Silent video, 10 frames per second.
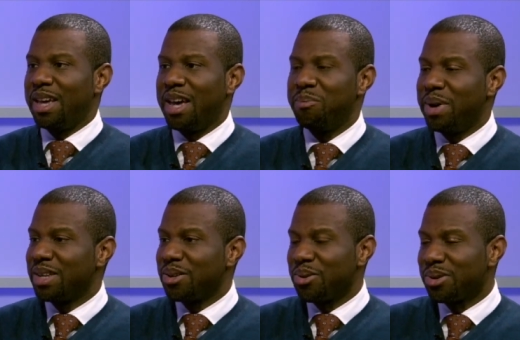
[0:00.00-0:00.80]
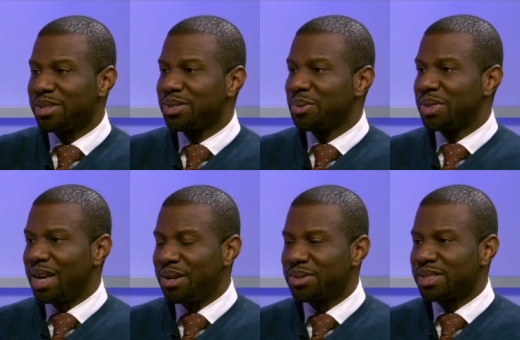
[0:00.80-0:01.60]
And by the early
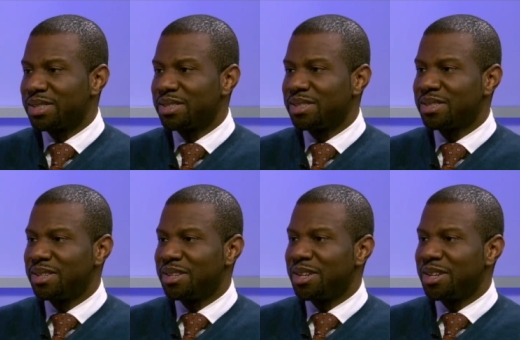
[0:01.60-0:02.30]
2000s,